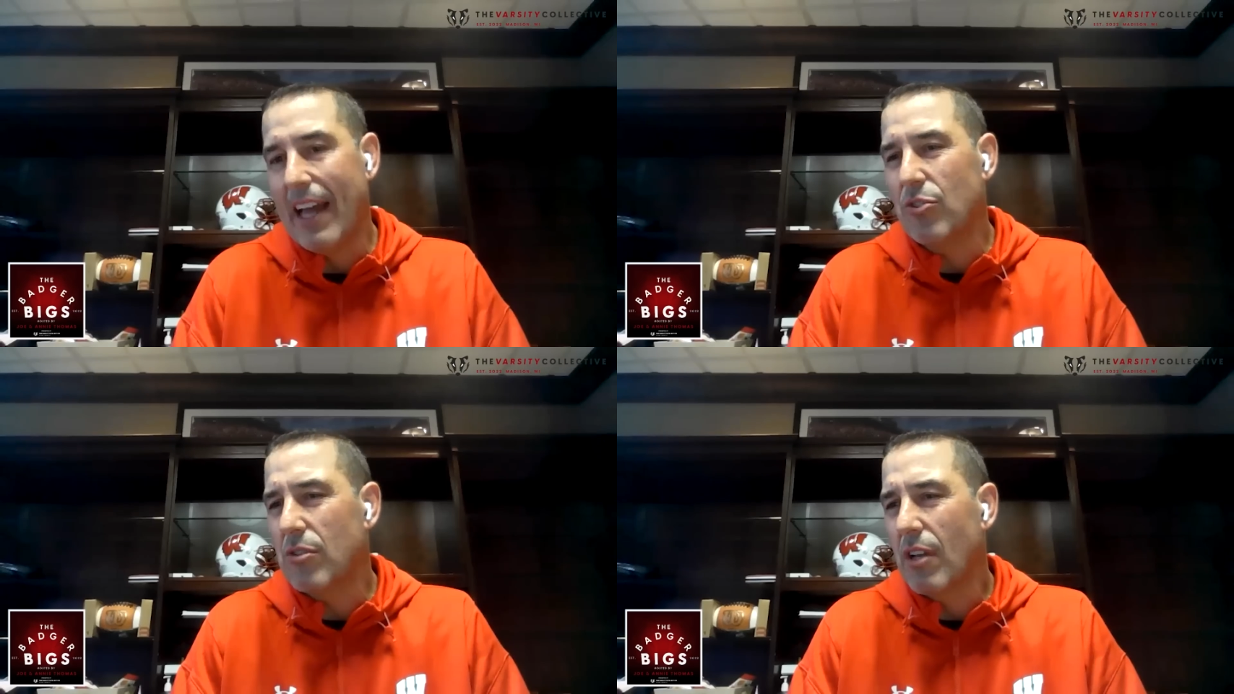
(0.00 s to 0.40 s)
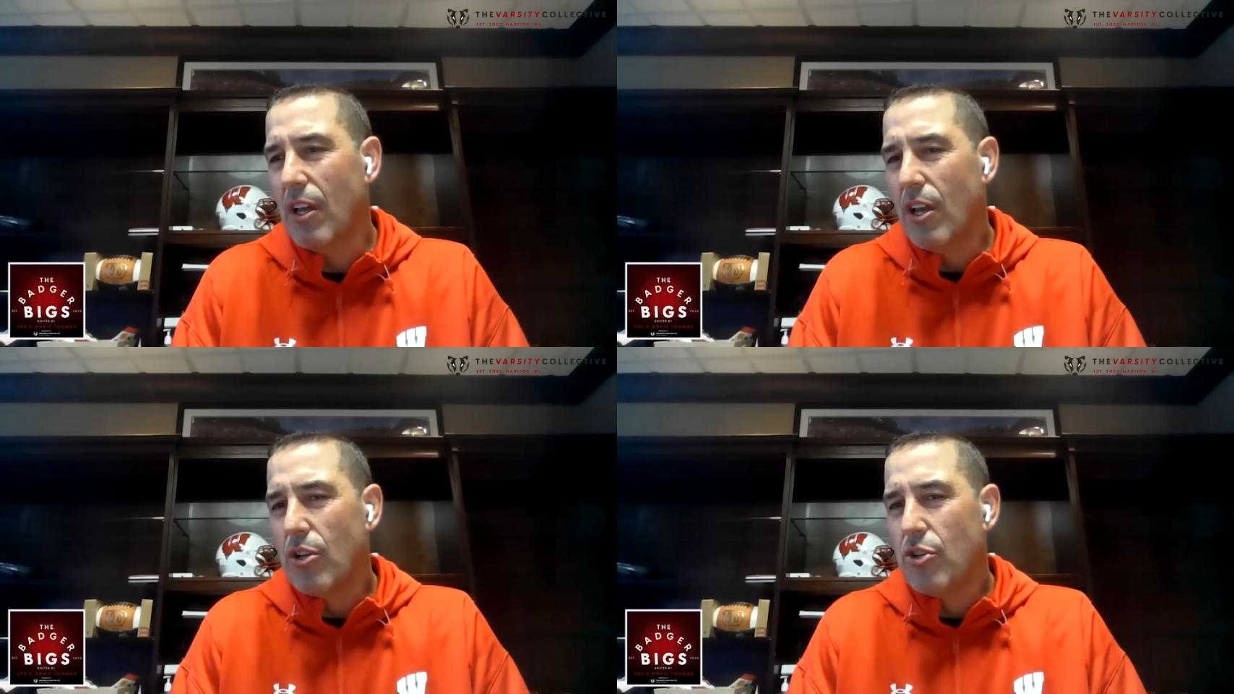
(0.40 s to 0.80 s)
And that's
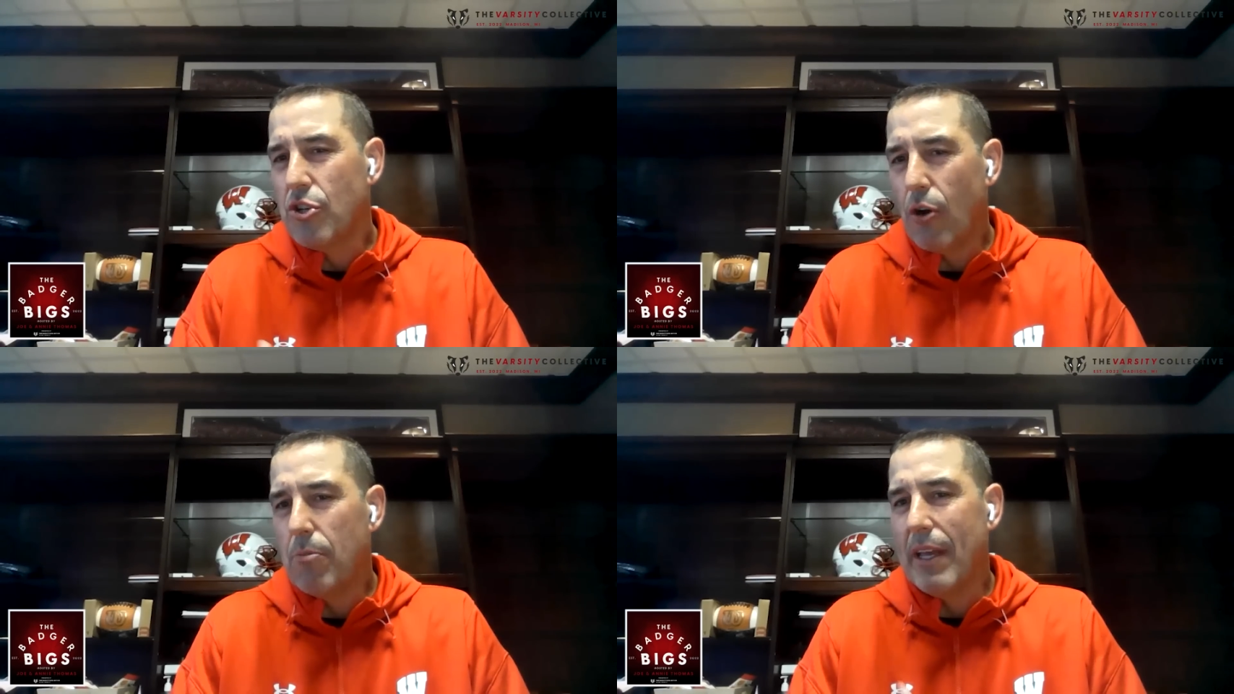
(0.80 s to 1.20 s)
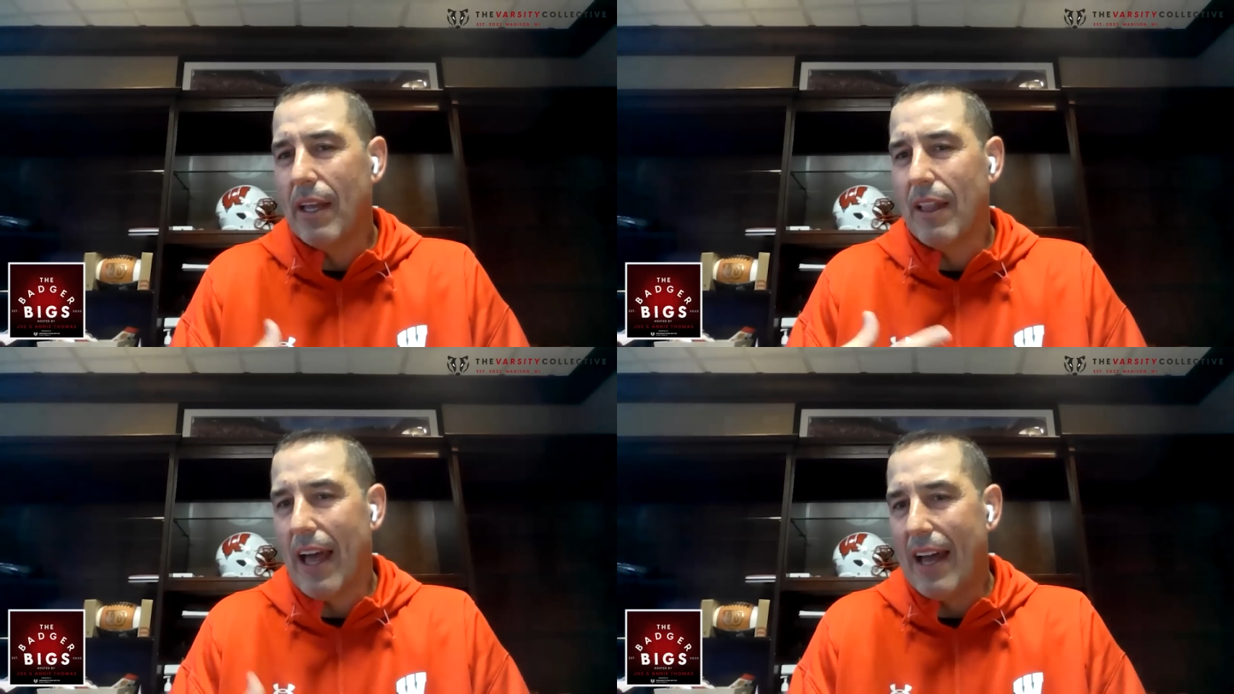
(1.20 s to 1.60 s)
showed
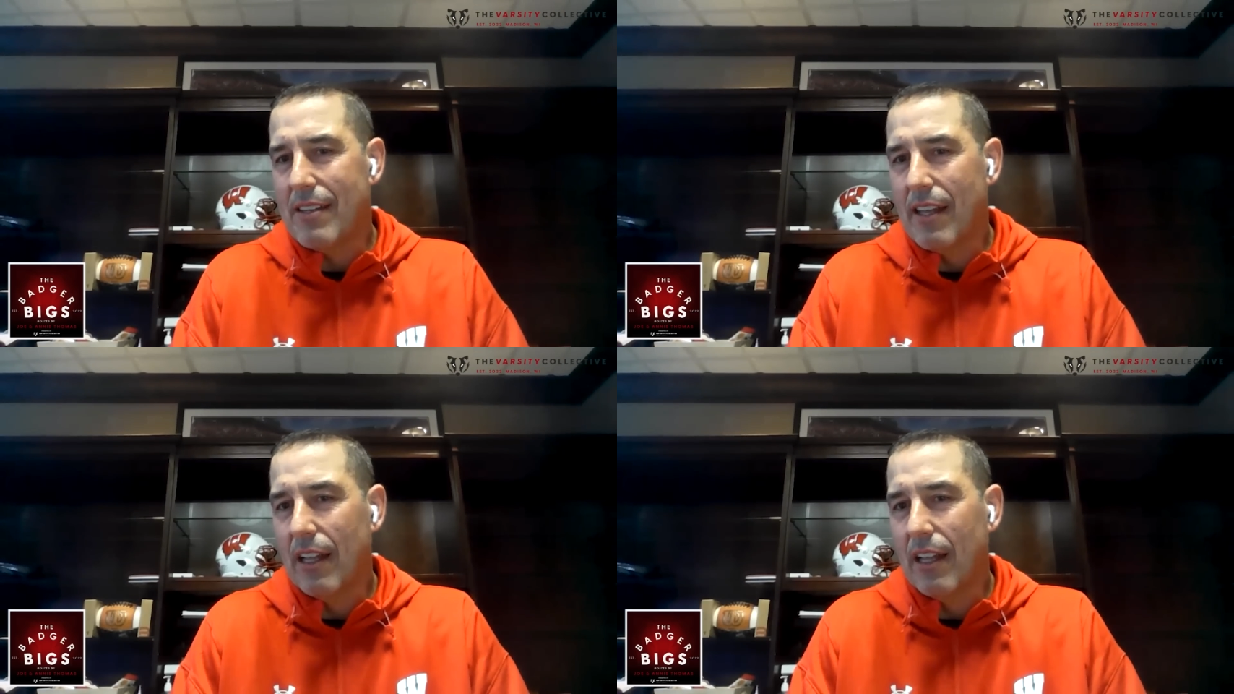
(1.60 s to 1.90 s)
me a lot